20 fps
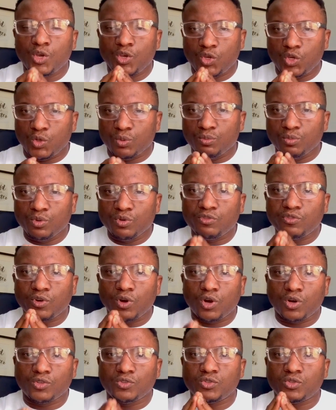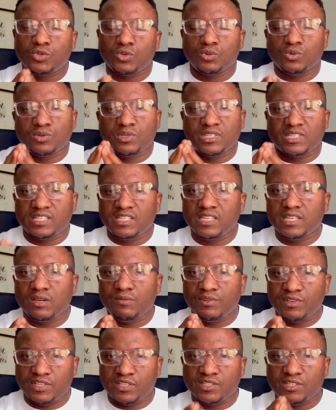You move on to C,
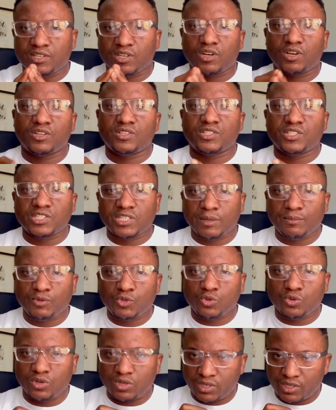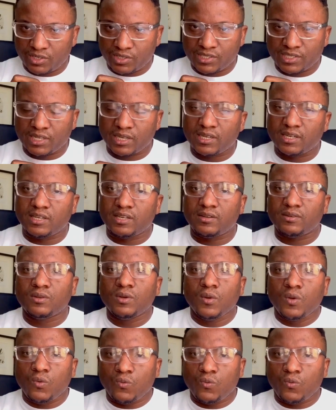which is conceptual understanding,